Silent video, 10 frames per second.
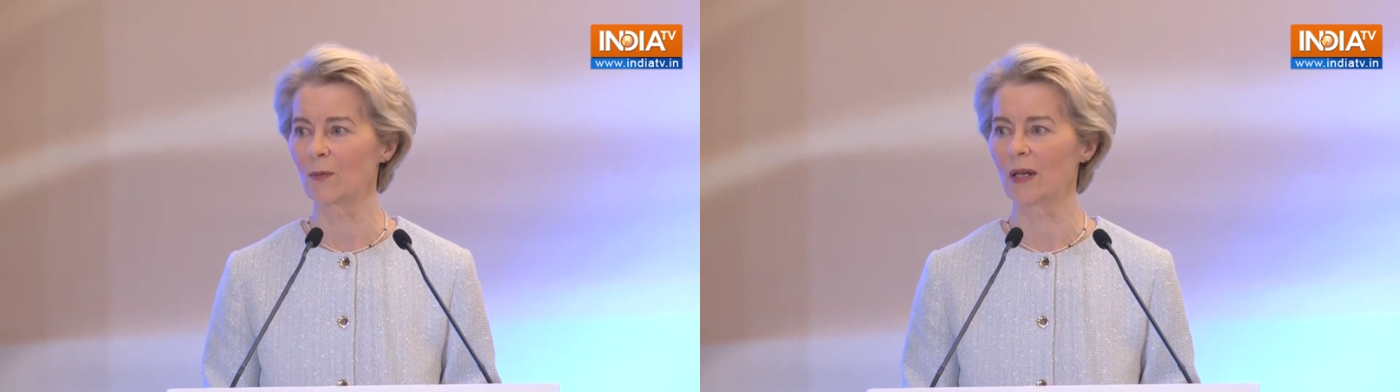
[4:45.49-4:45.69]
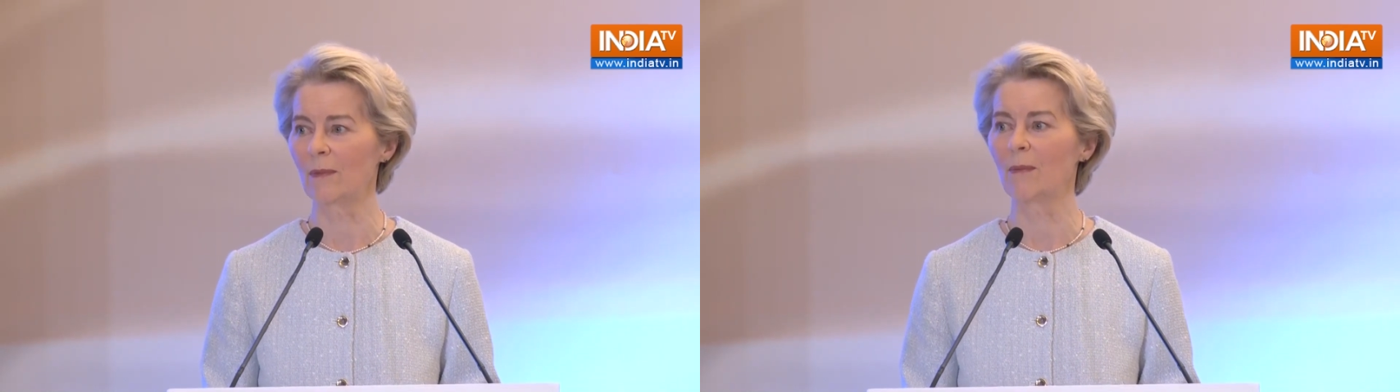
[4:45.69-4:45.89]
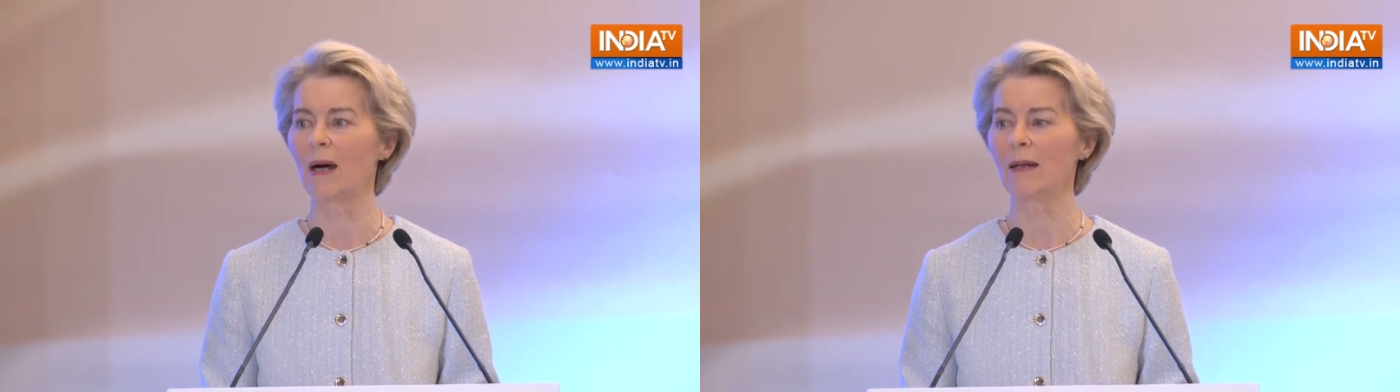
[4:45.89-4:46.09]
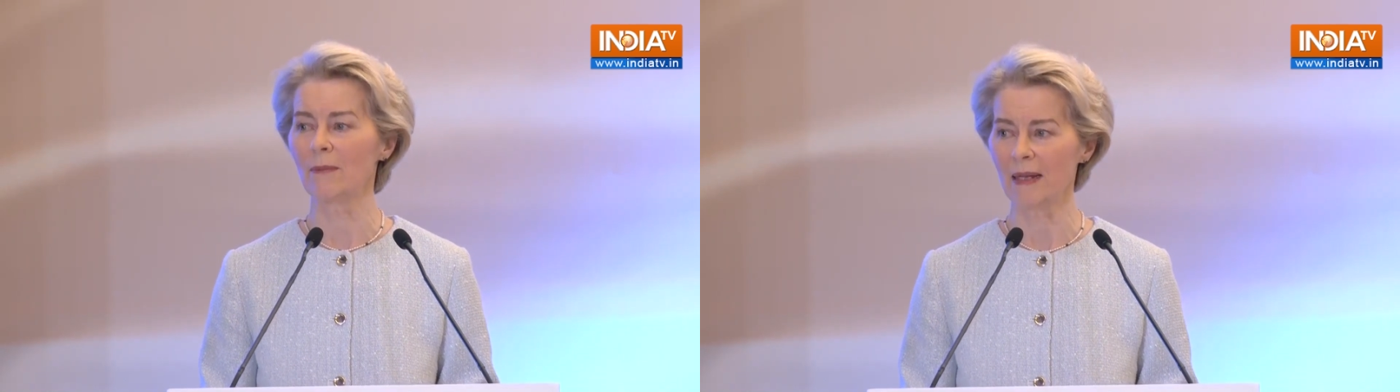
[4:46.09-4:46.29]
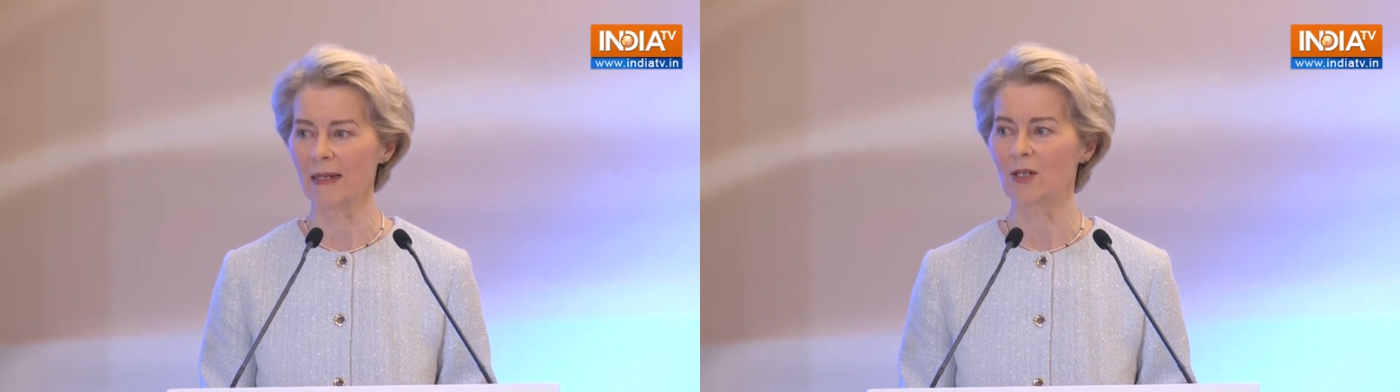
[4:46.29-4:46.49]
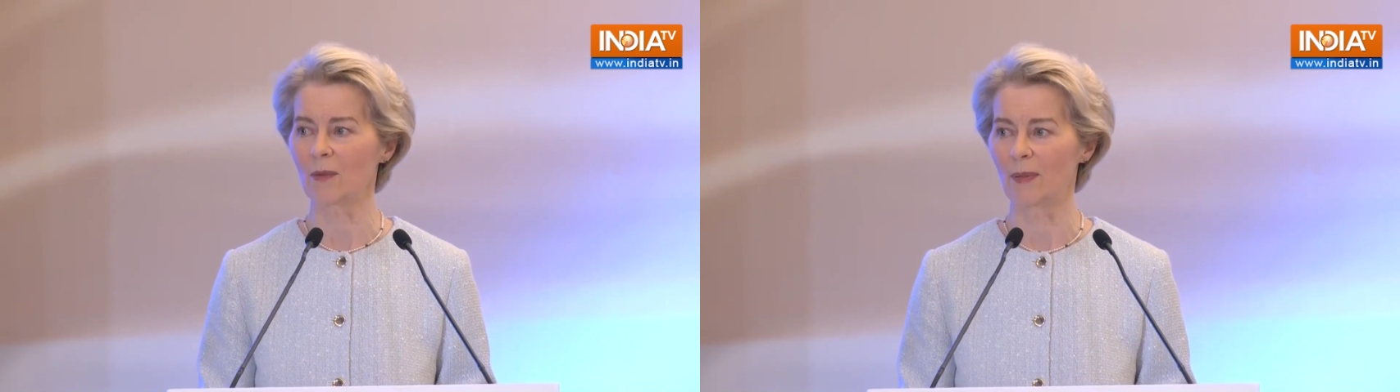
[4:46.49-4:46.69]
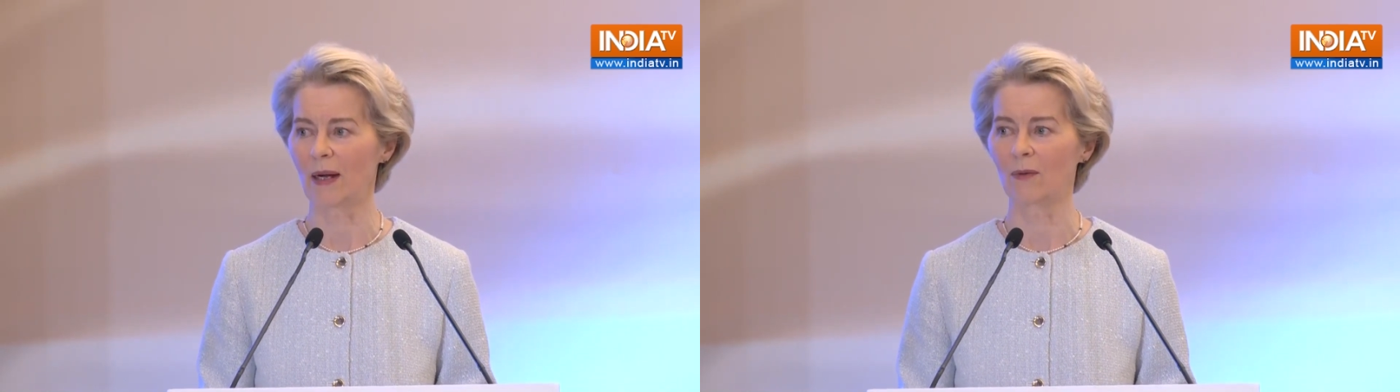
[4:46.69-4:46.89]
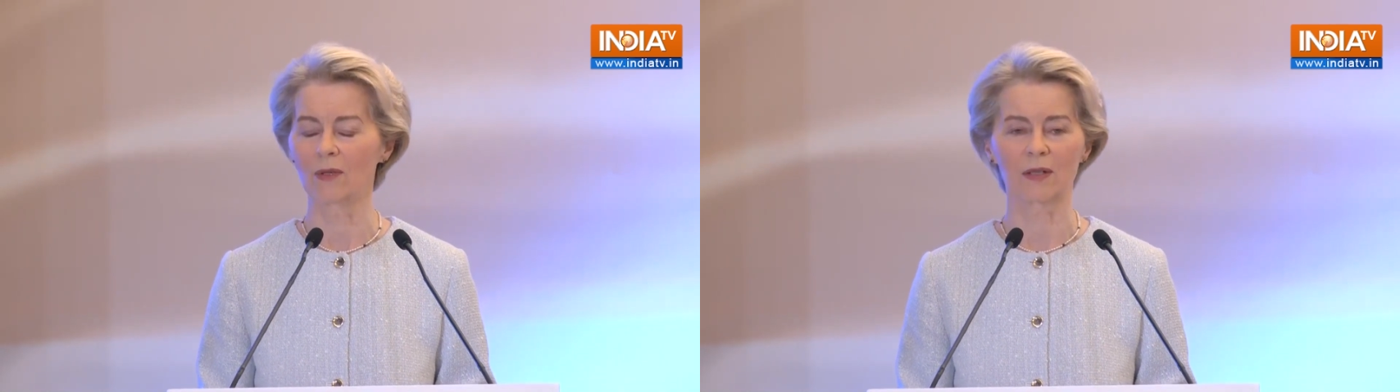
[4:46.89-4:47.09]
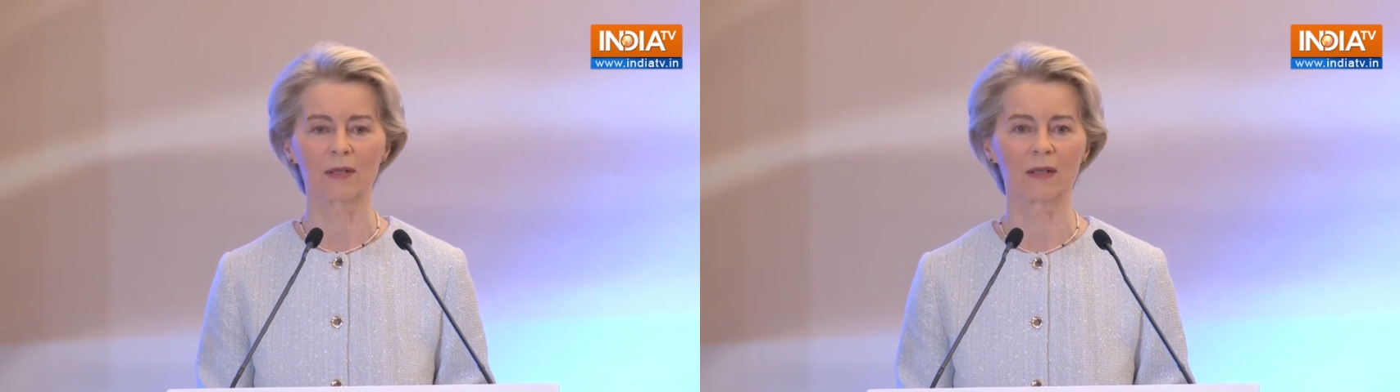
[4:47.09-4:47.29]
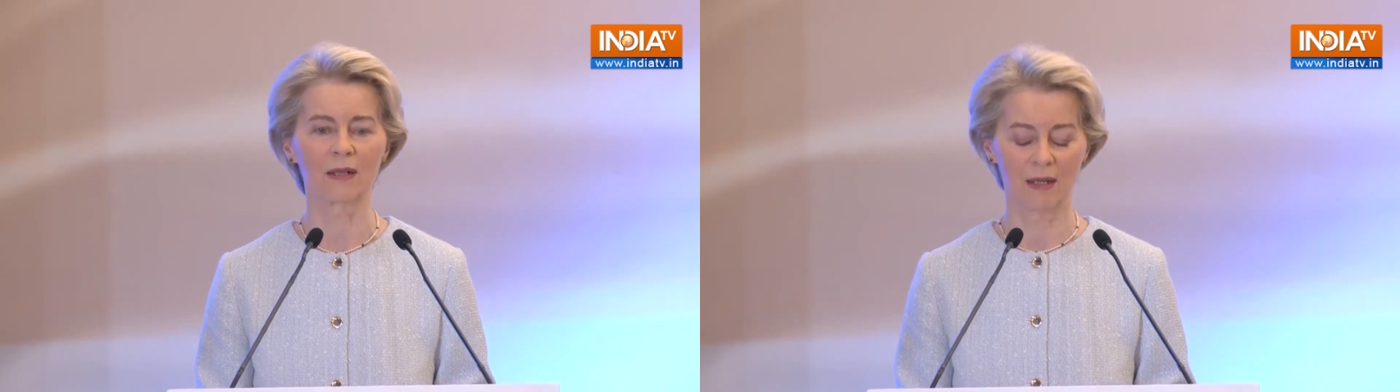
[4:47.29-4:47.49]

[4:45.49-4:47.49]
where major powers